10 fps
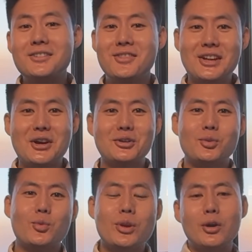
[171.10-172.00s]
to
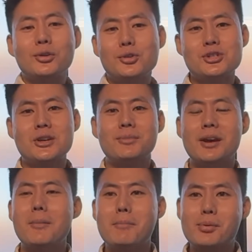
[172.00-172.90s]
videos, we also shipped
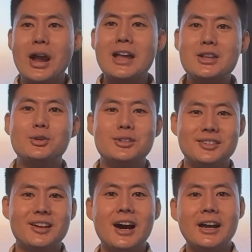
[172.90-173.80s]
a brand new
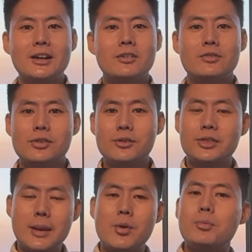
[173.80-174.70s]
design for
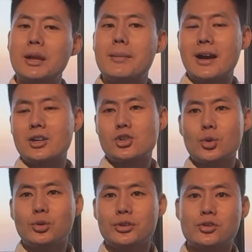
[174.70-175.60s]
demo playback
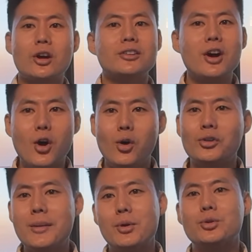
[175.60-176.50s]
controls across all
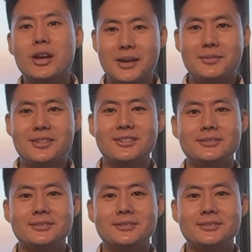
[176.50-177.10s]
demo types.